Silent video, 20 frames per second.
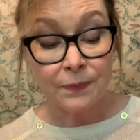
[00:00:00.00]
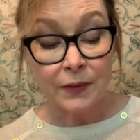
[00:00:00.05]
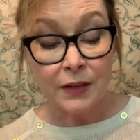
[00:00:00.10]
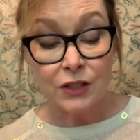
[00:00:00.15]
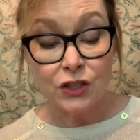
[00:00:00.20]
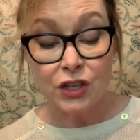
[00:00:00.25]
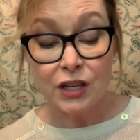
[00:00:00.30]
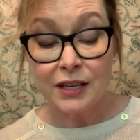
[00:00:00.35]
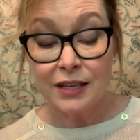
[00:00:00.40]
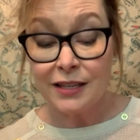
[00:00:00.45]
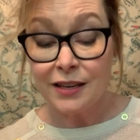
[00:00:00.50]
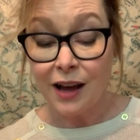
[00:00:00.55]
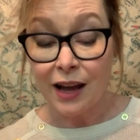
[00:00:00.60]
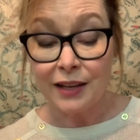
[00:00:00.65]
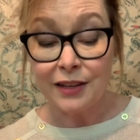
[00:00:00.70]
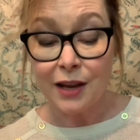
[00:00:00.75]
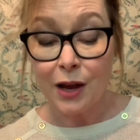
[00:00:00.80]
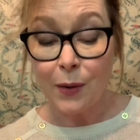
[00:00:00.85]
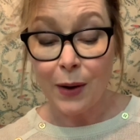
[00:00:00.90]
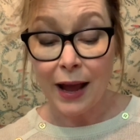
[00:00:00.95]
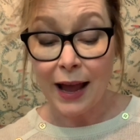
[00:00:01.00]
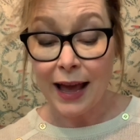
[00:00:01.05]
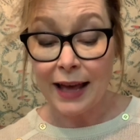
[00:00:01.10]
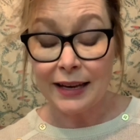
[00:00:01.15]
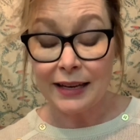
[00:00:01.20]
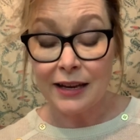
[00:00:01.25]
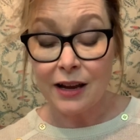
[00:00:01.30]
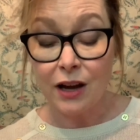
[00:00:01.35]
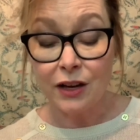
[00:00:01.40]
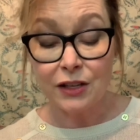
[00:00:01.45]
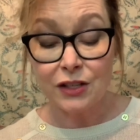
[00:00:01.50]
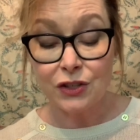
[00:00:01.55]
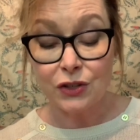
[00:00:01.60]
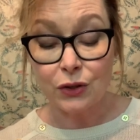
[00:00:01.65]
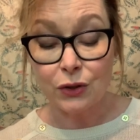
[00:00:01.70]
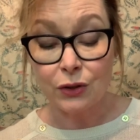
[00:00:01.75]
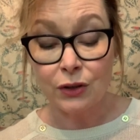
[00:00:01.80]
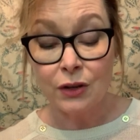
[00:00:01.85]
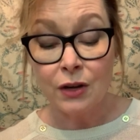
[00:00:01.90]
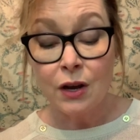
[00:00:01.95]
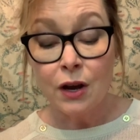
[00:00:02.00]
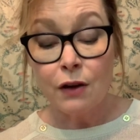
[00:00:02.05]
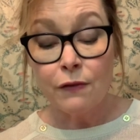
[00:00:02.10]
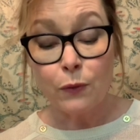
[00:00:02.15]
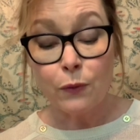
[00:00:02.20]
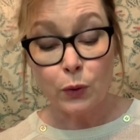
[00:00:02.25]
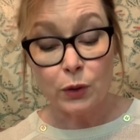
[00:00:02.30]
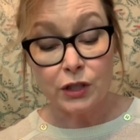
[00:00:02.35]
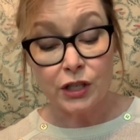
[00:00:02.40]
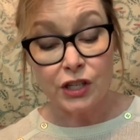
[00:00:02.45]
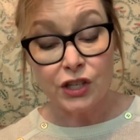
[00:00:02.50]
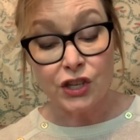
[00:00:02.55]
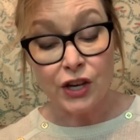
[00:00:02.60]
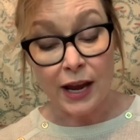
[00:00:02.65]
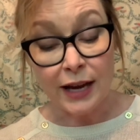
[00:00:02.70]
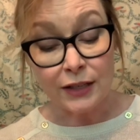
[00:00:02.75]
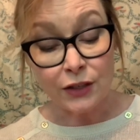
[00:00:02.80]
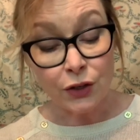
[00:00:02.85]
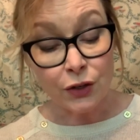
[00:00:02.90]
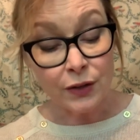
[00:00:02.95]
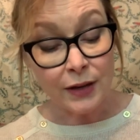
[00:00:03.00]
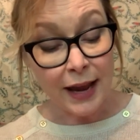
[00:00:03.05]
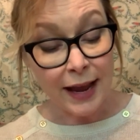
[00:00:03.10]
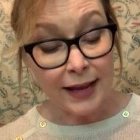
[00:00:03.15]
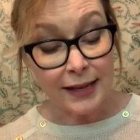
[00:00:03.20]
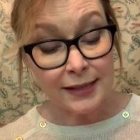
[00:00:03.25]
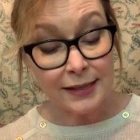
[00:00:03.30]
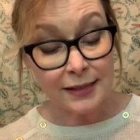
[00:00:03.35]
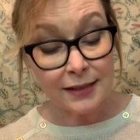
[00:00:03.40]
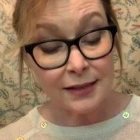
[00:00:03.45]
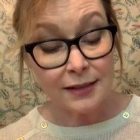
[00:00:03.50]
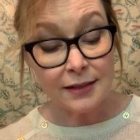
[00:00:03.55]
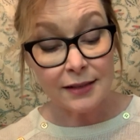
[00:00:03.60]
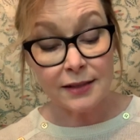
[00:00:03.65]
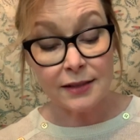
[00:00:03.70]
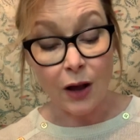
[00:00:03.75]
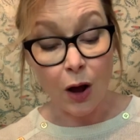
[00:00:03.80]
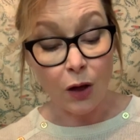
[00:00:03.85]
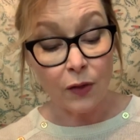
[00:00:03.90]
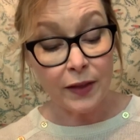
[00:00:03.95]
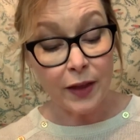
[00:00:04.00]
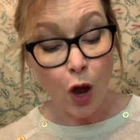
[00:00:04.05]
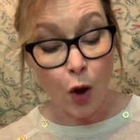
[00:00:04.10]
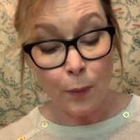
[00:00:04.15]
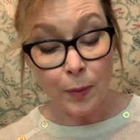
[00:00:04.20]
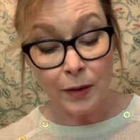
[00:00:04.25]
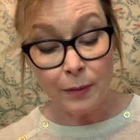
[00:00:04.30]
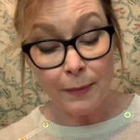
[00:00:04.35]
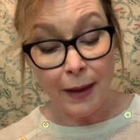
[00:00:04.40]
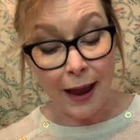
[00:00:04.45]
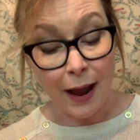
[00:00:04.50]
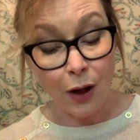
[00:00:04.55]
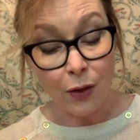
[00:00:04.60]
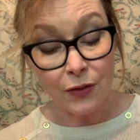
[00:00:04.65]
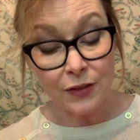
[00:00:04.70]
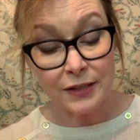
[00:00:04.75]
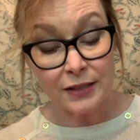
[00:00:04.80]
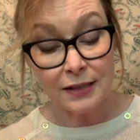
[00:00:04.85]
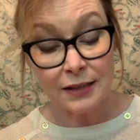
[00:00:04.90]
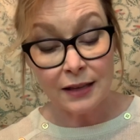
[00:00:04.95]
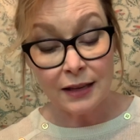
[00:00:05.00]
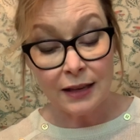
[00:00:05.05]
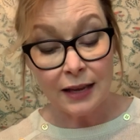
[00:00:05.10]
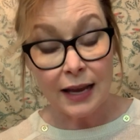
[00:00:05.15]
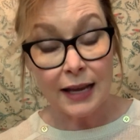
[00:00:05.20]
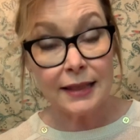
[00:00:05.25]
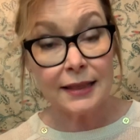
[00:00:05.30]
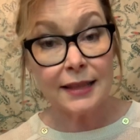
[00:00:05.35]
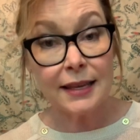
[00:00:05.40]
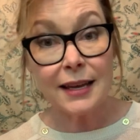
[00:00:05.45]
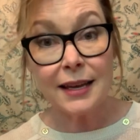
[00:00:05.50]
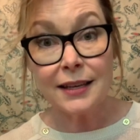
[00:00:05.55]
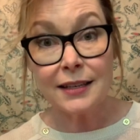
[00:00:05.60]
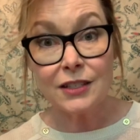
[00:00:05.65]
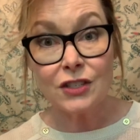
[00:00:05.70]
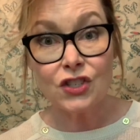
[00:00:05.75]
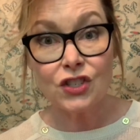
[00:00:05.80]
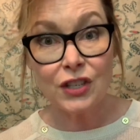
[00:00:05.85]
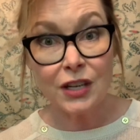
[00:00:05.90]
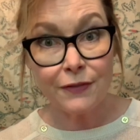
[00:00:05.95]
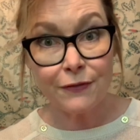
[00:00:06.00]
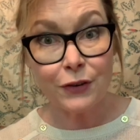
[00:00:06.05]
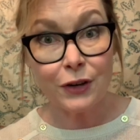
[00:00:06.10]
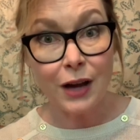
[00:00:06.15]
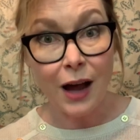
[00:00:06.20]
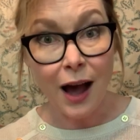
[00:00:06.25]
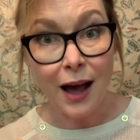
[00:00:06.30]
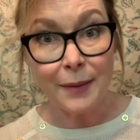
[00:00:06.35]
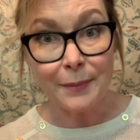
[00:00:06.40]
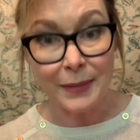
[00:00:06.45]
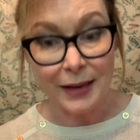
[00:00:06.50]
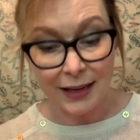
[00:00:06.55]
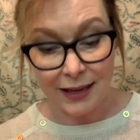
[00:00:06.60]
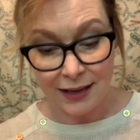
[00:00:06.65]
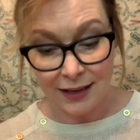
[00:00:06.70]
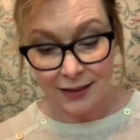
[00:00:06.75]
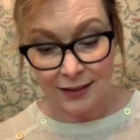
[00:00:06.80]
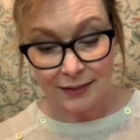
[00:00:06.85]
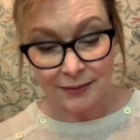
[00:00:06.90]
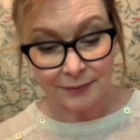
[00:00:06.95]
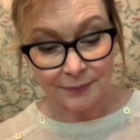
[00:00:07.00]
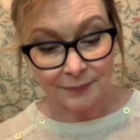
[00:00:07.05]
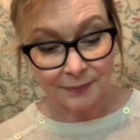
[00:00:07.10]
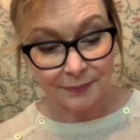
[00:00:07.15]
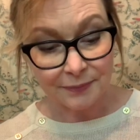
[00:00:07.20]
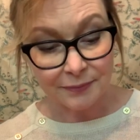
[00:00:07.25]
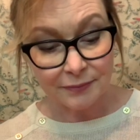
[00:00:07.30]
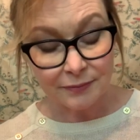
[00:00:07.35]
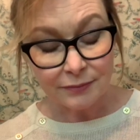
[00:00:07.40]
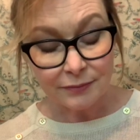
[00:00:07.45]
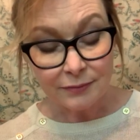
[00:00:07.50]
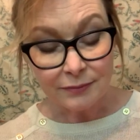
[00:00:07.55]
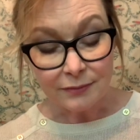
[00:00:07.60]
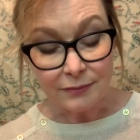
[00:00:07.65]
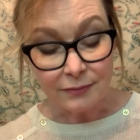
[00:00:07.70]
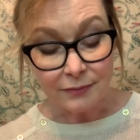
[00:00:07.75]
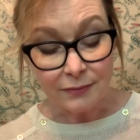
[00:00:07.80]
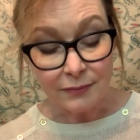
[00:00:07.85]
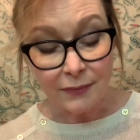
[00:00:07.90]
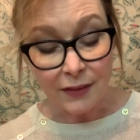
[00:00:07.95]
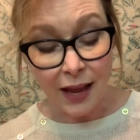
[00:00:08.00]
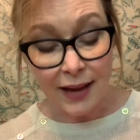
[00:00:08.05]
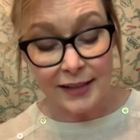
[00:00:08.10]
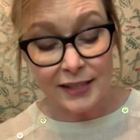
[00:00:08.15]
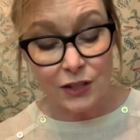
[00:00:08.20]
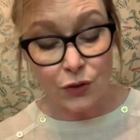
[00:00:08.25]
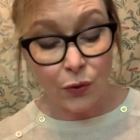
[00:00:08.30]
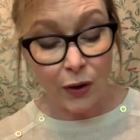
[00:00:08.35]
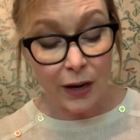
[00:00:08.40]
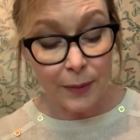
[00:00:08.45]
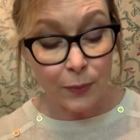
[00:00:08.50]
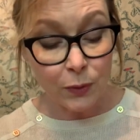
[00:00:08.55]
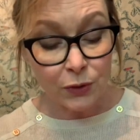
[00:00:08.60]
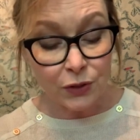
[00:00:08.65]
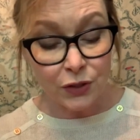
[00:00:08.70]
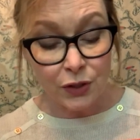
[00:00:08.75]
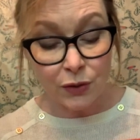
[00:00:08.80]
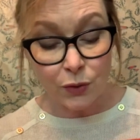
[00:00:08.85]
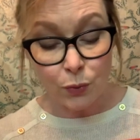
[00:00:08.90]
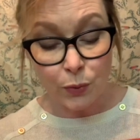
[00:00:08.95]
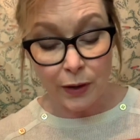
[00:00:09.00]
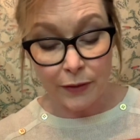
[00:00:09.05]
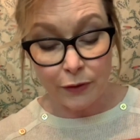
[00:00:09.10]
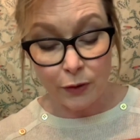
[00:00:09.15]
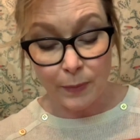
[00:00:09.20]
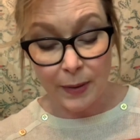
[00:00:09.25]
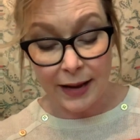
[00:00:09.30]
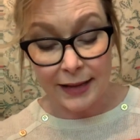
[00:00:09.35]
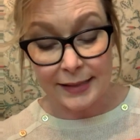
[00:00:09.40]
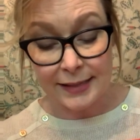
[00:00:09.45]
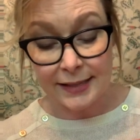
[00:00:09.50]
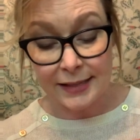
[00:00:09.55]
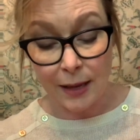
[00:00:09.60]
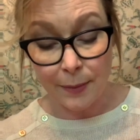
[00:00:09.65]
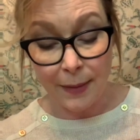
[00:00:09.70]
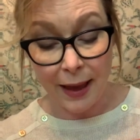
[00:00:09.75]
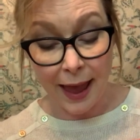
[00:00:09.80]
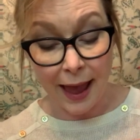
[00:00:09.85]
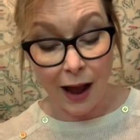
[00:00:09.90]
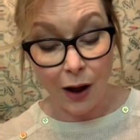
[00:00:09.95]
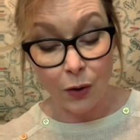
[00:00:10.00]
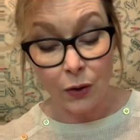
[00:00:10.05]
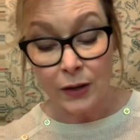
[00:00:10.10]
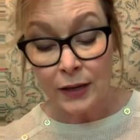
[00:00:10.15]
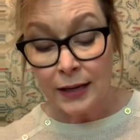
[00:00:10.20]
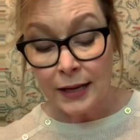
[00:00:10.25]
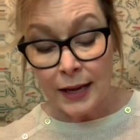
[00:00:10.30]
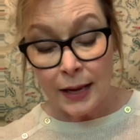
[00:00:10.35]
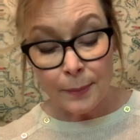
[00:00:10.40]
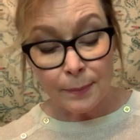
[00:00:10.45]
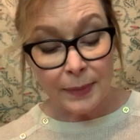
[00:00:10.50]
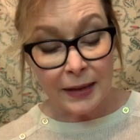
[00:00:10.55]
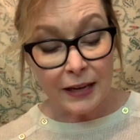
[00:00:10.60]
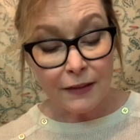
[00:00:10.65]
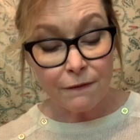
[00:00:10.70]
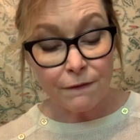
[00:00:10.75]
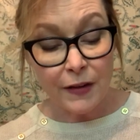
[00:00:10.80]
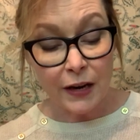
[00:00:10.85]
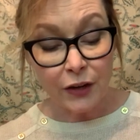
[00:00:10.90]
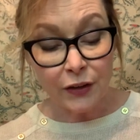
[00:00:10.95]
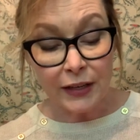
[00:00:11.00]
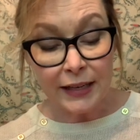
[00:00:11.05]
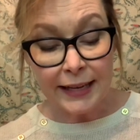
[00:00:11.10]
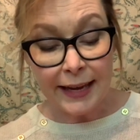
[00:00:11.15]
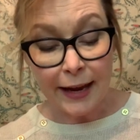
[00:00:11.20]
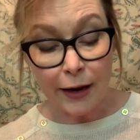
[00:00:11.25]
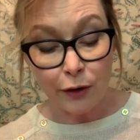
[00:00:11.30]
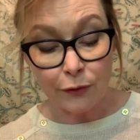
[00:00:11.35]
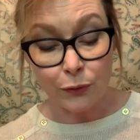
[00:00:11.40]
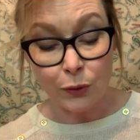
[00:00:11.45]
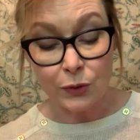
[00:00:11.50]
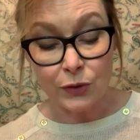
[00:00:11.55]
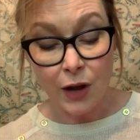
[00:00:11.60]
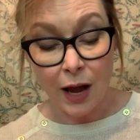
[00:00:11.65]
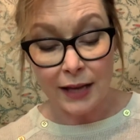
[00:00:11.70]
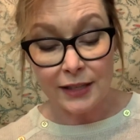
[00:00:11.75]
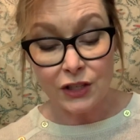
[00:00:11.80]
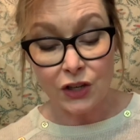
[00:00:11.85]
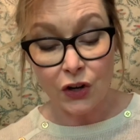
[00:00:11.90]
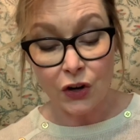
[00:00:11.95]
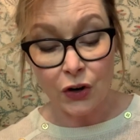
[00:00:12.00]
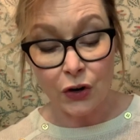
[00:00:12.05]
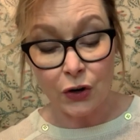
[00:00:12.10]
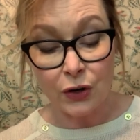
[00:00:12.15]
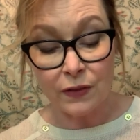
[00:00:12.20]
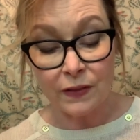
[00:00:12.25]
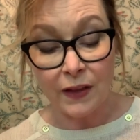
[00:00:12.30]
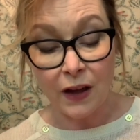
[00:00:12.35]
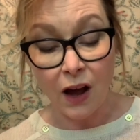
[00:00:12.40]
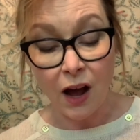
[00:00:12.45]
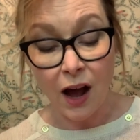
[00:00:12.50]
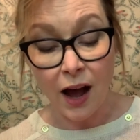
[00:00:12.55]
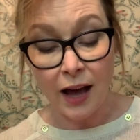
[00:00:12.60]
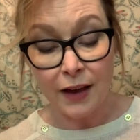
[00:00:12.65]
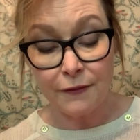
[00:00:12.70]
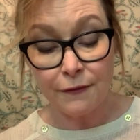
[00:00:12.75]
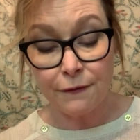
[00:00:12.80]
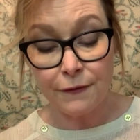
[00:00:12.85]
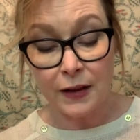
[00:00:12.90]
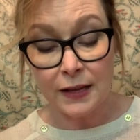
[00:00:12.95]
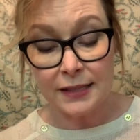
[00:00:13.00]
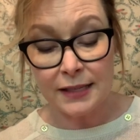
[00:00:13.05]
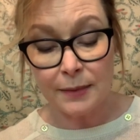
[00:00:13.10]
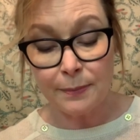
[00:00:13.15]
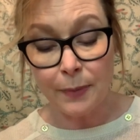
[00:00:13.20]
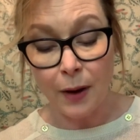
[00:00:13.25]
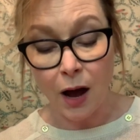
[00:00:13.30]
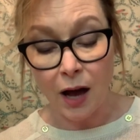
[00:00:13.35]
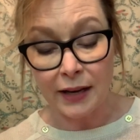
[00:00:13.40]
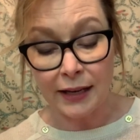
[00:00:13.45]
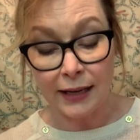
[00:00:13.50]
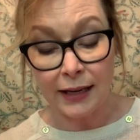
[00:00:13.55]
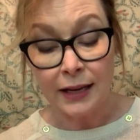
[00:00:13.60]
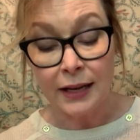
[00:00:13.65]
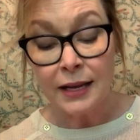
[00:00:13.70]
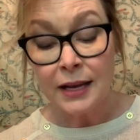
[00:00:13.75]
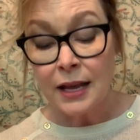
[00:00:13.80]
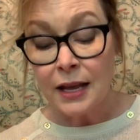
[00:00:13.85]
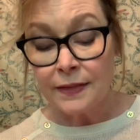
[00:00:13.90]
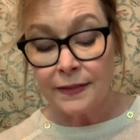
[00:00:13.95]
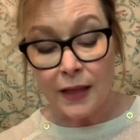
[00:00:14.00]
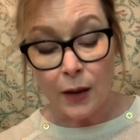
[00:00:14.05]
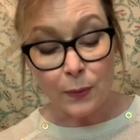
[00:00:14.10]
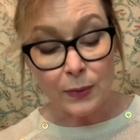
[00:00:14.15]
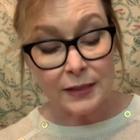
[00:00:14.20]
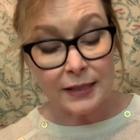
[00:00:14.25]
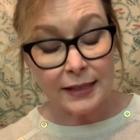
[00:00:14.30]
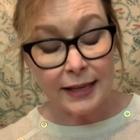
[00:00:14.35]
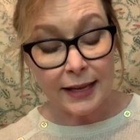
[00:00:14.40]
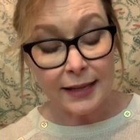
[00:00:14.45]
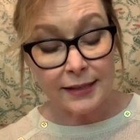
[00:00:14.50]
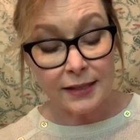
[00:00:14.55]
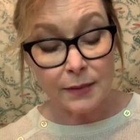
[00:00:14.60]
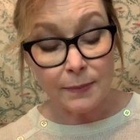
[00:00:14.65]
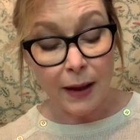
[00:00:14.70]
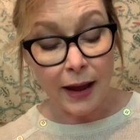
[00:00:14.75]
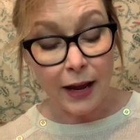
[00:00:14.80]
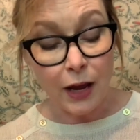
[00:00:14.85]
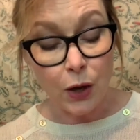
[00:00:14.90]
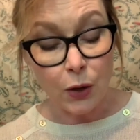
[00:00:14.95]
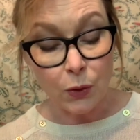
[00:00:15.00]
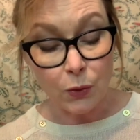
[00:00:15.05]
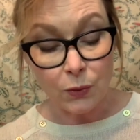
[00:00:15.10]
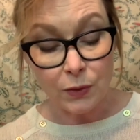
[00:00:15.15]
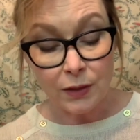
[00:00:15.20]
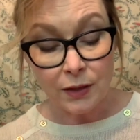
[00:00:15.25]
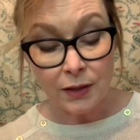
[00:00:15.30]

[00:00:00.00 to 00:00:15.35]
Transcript: She did not know I had a youngster, for she checked her nest, saw the open mouths, and then she forgot me. I scrambled to the riverbed somehow, being very careful not to hurt the hot, fuzzy body that was against my own.